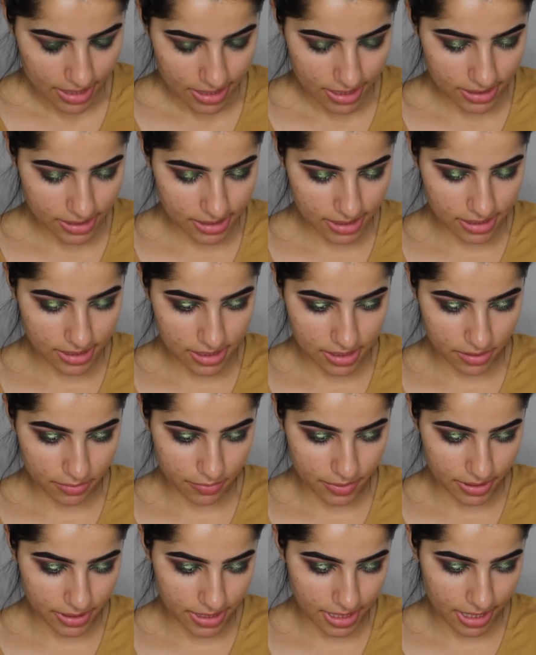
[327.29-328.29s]
This is the
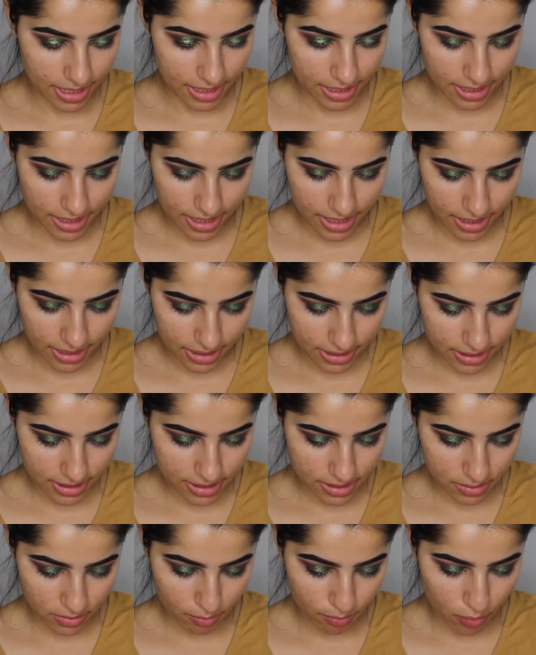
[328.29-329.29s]
Real
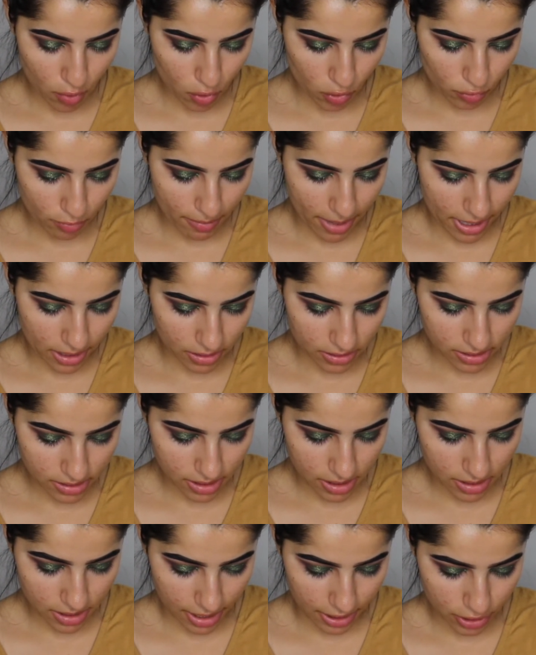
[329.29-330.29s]
Techniques Bold Metals
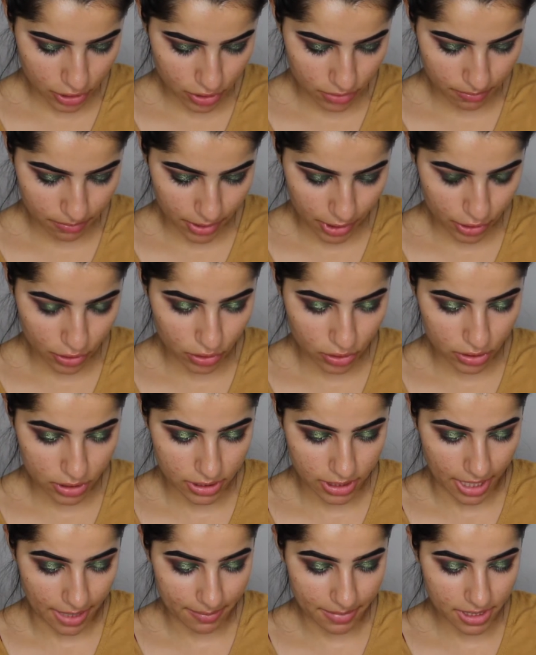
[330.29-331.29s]
Collection Miracle
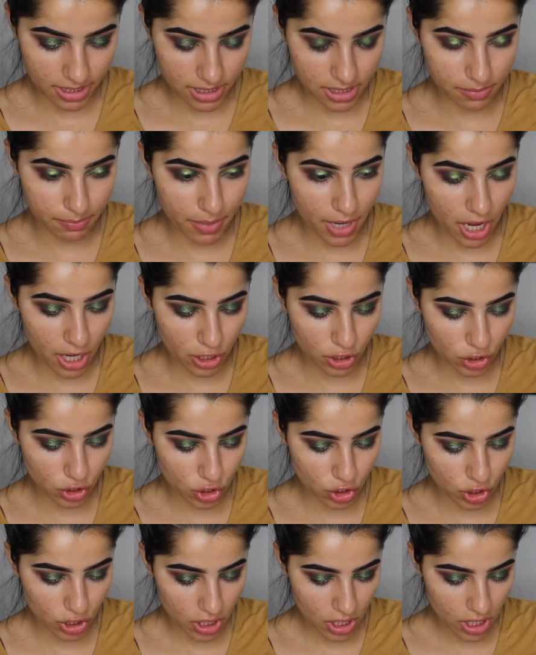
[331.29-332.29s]
Diamond Sponge.